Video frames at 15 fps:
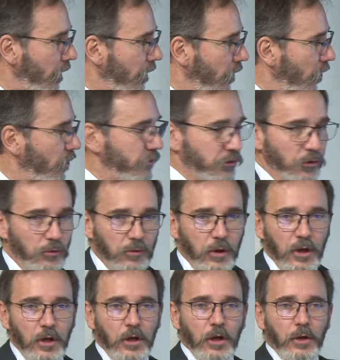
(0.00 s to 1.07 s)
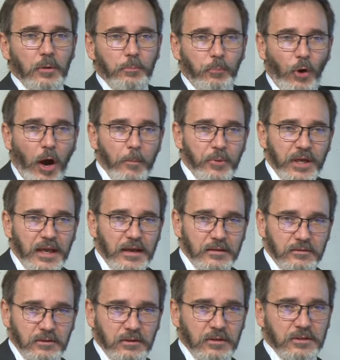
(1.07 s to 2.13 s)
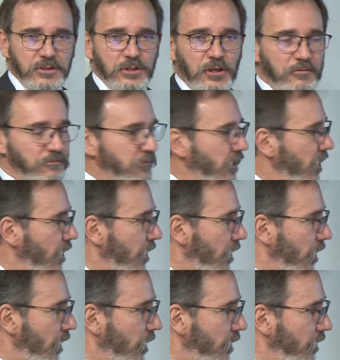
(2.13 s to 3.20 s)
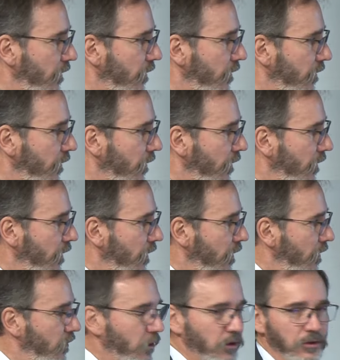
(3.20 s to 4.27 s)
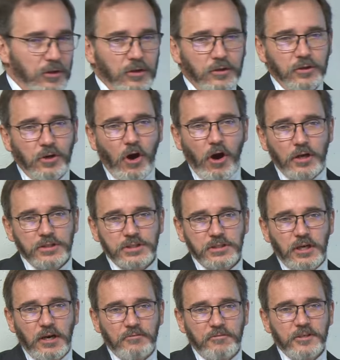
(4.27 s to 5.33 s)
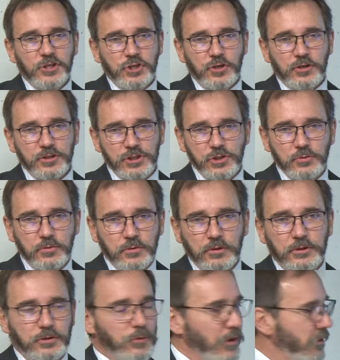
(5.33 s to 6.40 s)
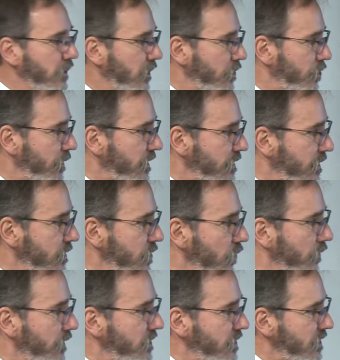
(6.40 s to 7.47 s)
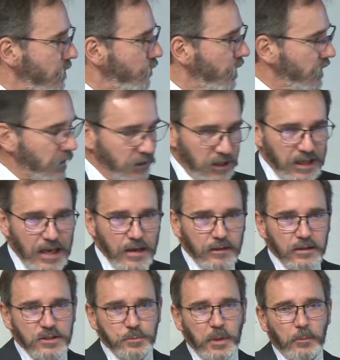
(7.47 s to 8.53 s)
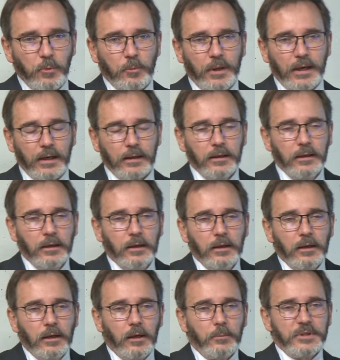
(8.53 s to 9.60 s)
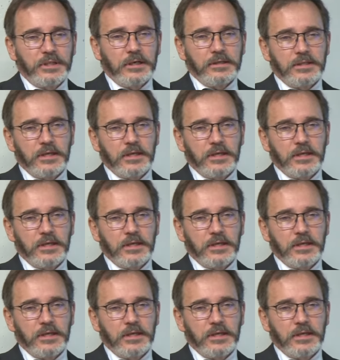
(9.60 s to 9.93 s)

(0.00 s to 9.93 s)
also propagate sort of the cost of insurance to other countries. And so this is something that, again, this paper by Mitali